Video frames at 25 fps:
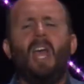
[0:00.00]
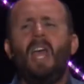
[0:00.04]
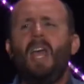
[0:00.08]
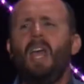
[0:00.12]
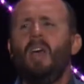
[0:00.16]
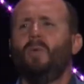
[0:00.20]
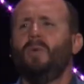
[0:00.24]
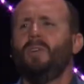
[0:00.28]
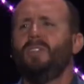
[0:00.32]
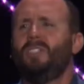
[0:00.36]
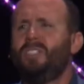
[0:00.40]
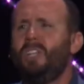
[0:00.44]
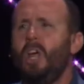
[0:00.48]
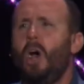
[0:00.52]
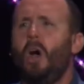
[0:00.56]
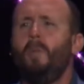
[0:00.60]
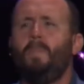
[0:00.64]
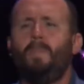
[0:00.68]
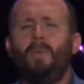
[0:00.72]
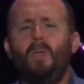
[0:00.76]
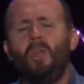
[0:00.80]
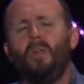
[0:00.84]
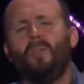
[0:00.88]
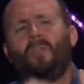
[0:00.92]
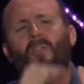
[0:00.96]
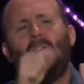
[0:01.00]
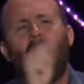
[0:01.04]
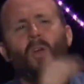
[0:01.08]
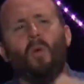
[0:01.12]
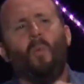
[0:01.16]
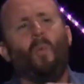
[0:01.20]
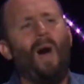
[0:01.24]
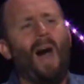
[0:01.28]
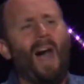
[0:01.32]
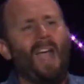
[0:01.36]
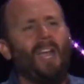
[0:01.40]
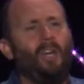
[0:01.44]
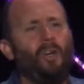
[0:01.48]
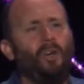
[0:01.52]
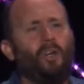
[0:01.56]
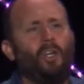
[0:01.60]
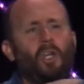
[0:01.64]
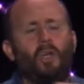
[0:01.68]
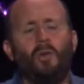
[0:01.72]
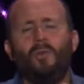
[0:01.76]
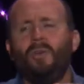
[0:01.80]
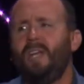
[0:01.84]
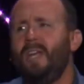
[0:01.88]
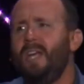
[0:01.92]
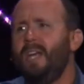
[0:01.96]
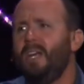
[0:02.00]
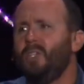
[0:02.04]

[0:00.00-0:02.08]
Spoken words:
It was so beautiful. And while you're doing it,